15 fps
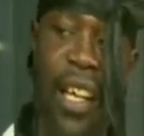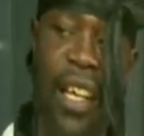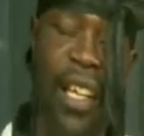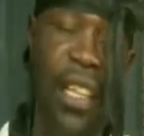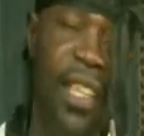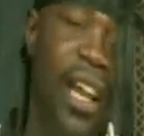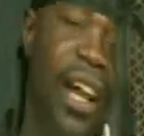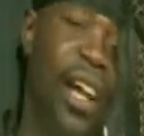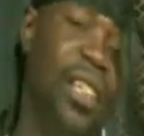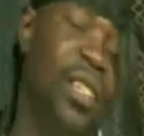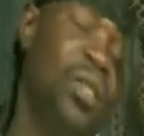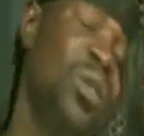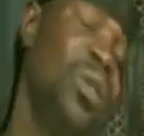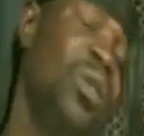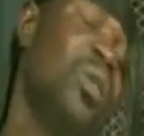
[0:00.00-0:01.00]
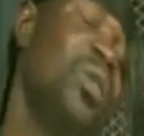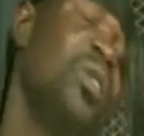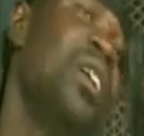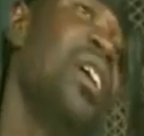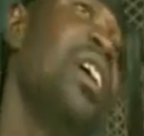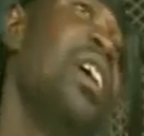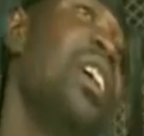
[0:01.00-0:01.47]
Yeah, so
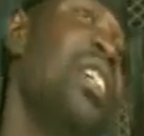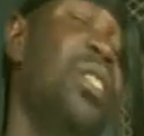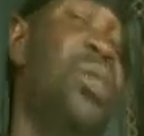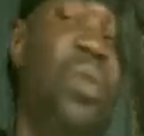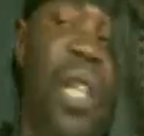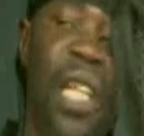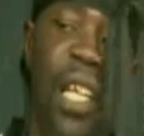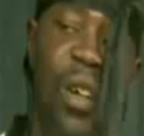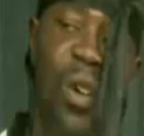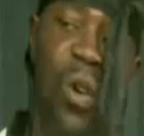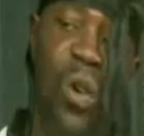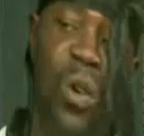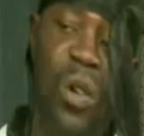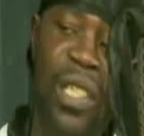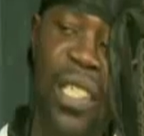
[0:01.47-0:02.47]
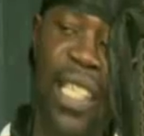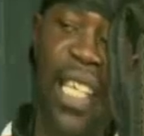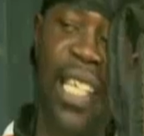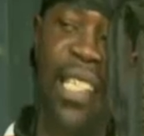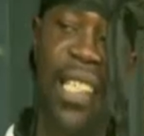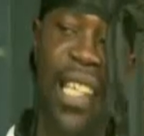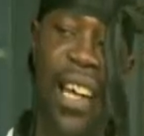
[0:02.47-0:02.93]
it's really called sensor.